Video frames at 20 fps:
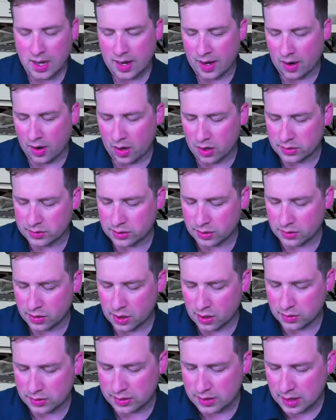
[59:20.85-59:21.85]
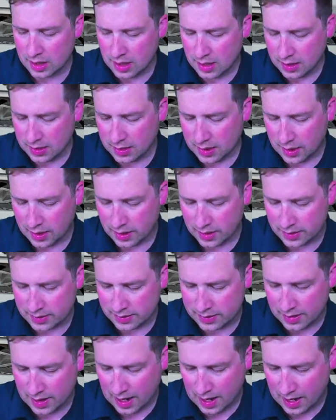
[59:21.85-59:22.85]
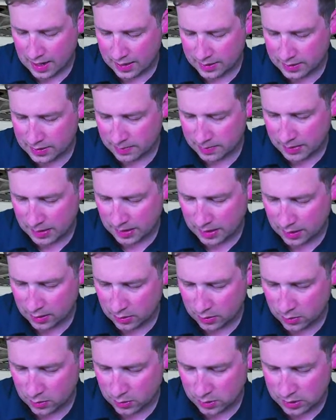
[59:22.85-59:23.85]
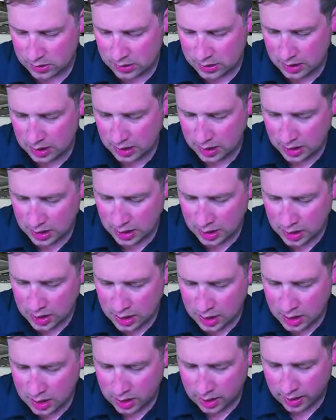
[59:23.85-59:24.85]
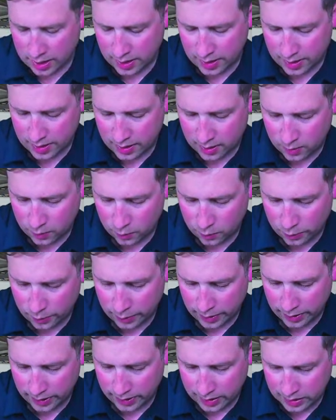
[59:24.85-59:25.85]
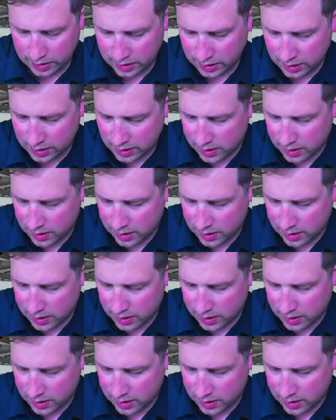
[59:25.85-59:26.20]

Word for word: It also notes that it is not to be used uh, with